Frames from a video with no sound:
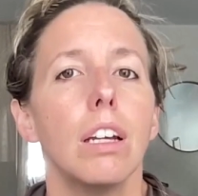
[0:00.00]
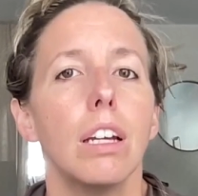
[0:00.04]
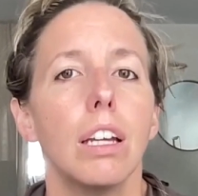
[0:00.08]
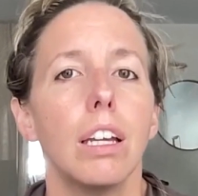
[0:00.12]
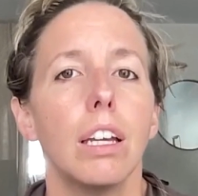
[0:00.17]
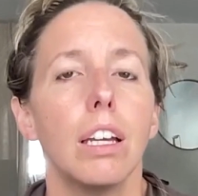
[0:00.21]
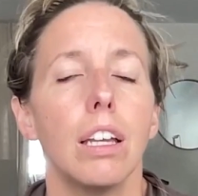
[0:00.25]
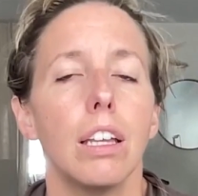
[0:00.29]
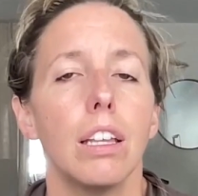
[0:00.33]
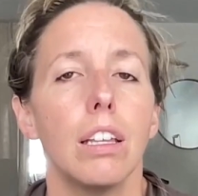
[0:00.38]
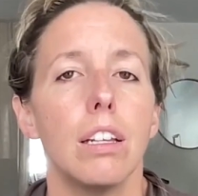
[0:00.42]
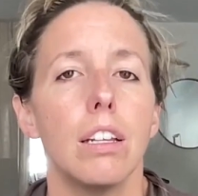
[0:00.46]

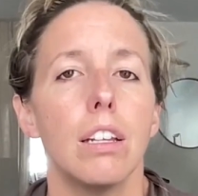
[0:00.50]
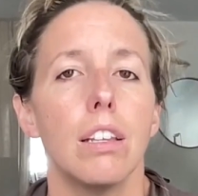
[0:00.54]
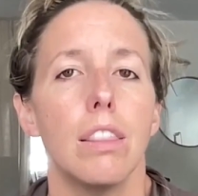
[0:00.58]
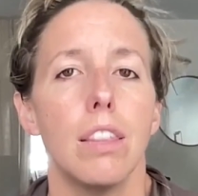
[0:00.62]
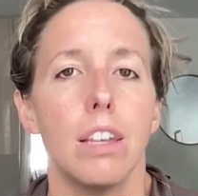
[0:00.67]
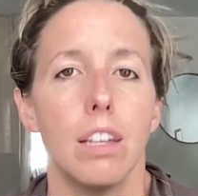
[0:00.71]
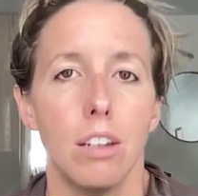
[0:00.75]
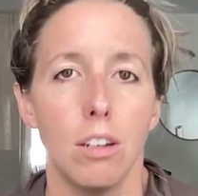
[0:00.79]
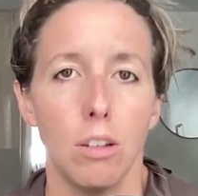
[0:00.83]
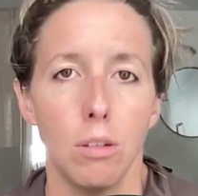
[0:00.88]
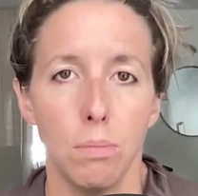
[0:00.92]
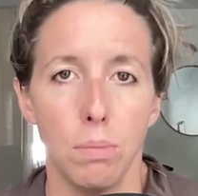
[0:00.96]
and
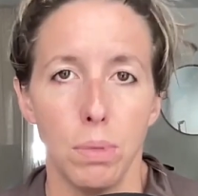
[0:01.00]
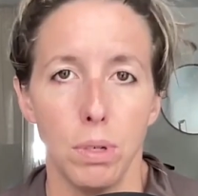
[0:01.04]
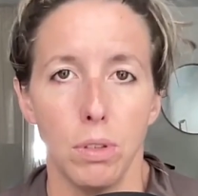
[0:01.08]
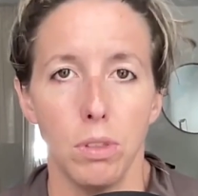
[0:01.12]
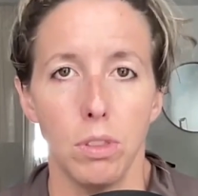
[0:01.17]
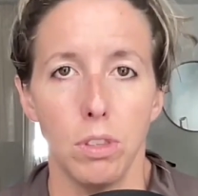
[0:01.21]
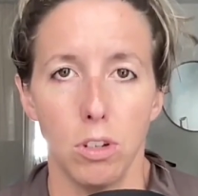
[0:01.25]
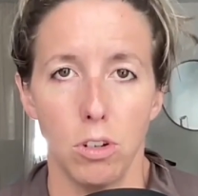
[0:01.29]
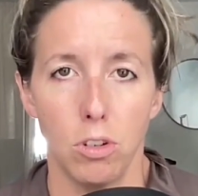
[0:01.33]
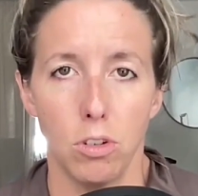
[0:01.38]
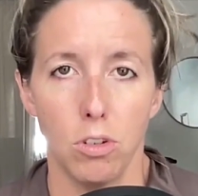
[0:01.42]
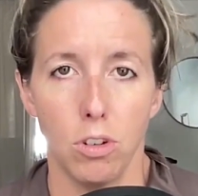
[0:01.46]
then you build
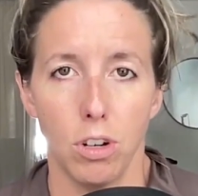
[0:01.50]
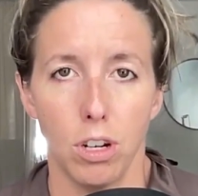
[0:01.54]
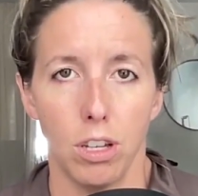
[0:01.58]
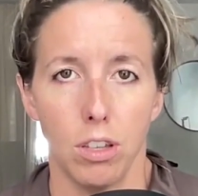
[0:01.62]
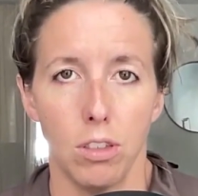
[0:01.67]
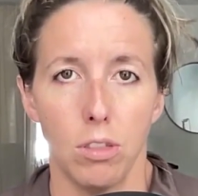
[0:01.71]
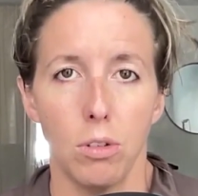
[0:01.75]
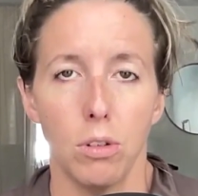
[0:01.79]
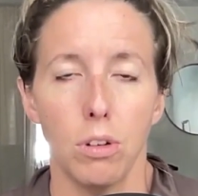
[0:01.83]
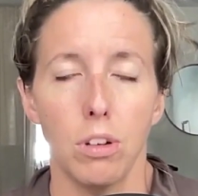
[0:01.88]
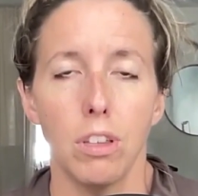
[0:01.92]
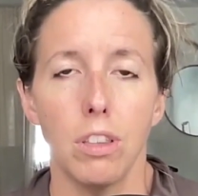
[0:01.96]
the
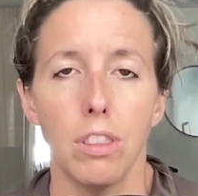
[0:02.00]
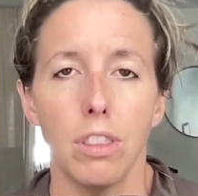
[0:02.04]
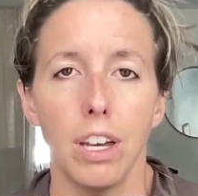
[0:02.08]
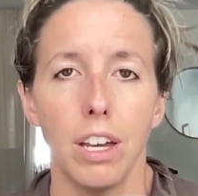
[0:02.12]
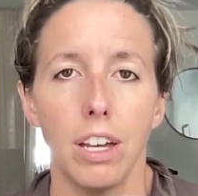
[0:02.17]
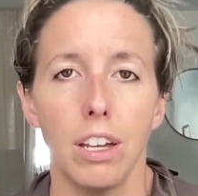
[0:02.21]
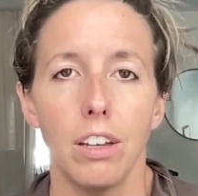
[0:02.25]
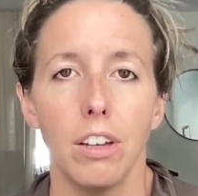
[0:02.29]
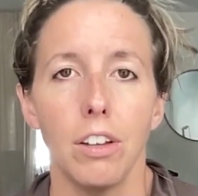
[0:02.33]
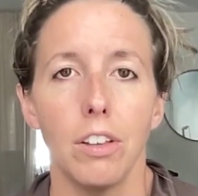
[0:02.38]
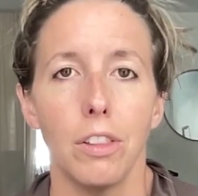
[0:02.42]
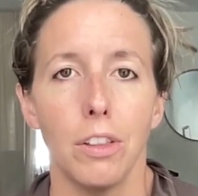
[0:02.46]
strength on
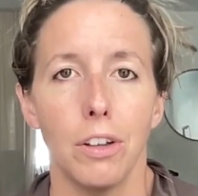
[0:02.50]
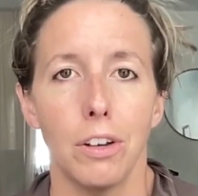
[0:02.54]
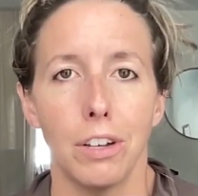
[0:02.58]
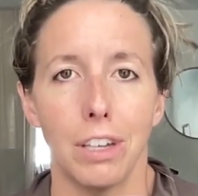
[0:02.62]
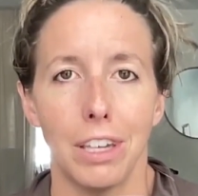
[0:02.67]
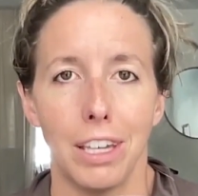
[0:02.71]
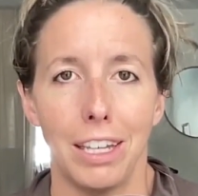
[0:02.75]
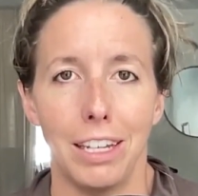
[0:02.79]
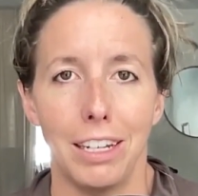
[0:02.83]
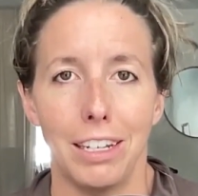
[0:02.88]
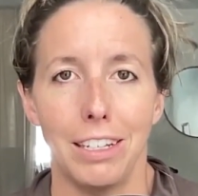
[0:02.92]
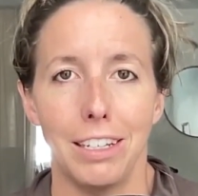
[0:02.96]
that
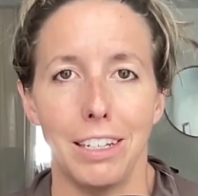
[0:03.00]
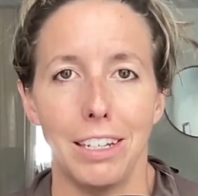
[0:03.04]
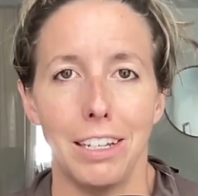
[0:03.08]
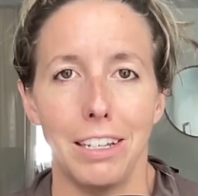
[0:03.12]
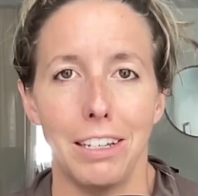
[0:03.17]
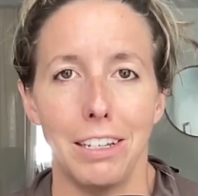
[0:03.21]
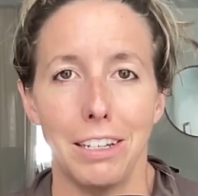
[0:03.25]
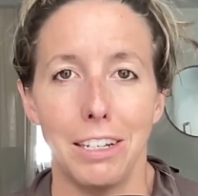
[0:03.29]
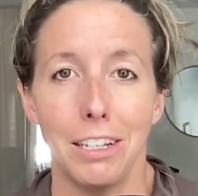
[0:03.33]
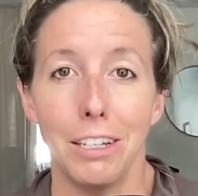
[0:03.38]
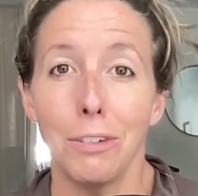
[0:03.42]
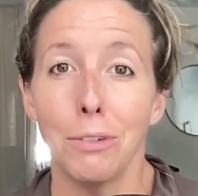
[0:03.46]
elongated
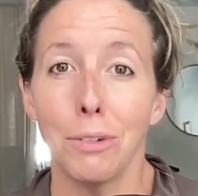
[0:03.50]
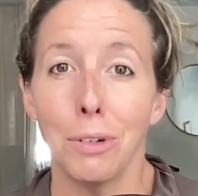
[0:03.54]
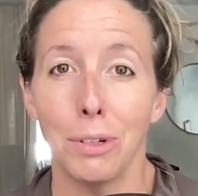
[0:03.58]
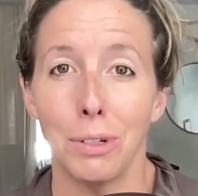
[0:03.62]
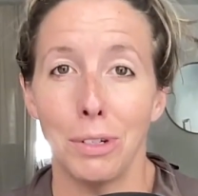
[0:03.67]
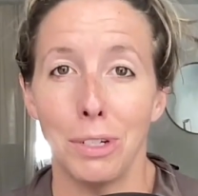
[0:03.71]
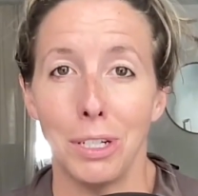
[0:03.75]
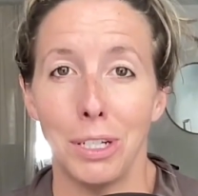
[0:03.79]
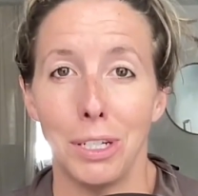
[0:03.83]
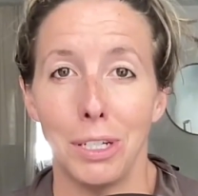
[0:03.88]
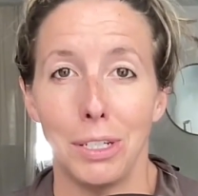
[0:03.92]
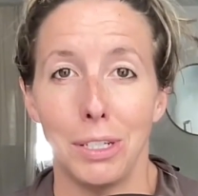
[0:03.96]
and
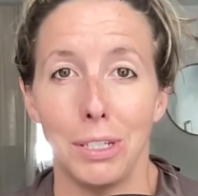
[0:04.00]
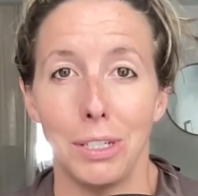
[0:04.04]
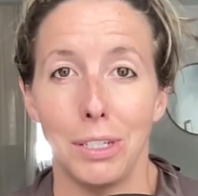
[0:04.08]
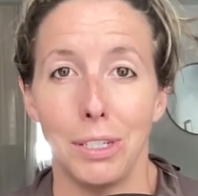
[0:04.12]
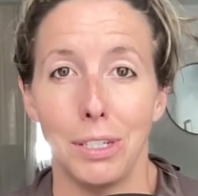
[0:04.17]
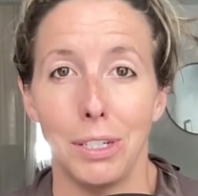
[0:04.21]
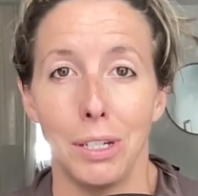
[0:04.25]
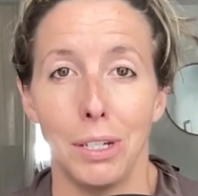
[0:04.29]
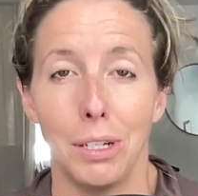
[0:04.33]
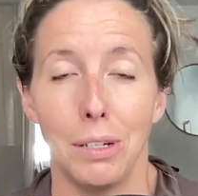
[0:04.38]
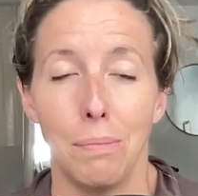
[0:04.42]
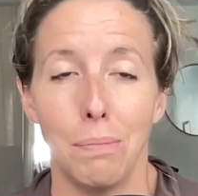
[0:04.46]
derotated
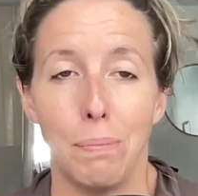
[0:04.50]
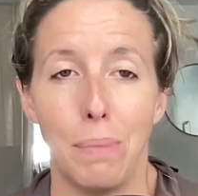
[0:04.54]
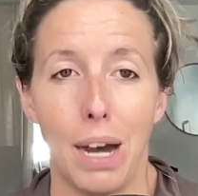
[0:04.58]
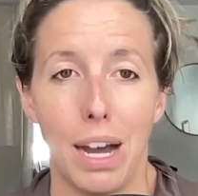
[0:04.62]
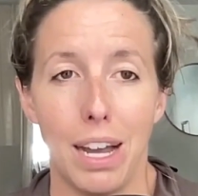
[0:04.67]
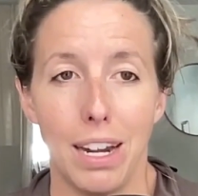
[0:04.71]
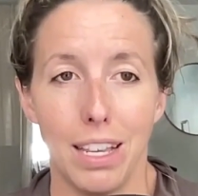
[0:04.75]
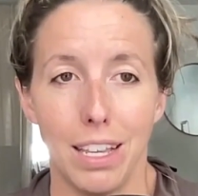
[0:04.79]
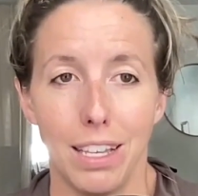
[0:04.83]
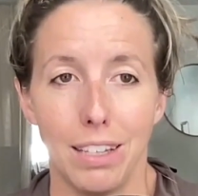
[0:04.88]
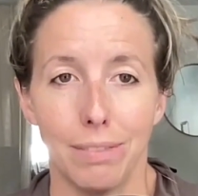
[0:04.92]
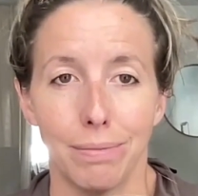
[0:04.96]

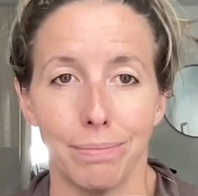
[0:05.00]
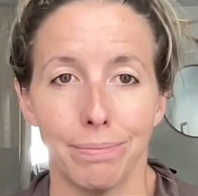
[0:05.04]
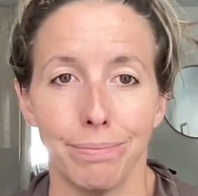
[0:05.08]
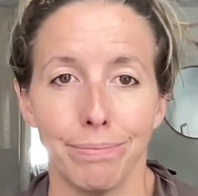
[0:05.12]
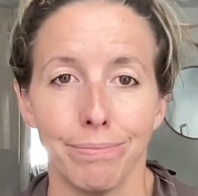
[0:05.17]
body.